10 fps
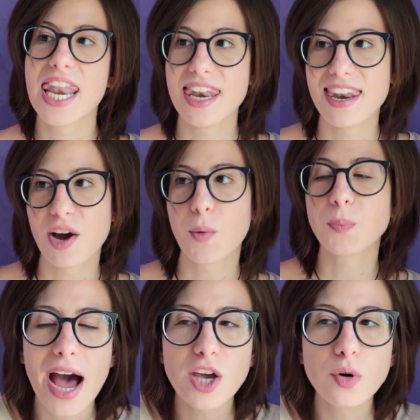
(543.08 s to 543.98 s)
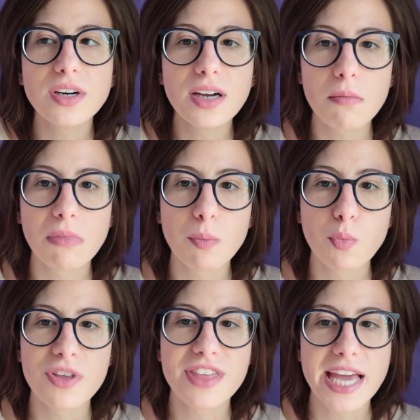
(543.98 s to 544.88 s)
Now, I couldn't come up
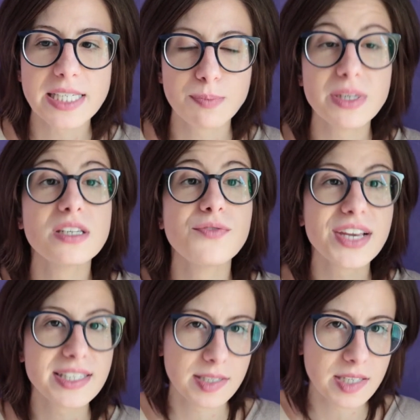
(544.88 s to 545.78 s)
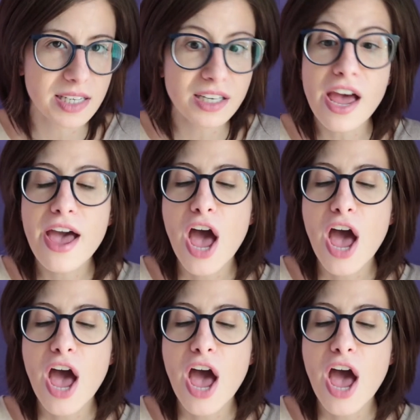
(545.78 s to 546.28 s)
with a specific scene,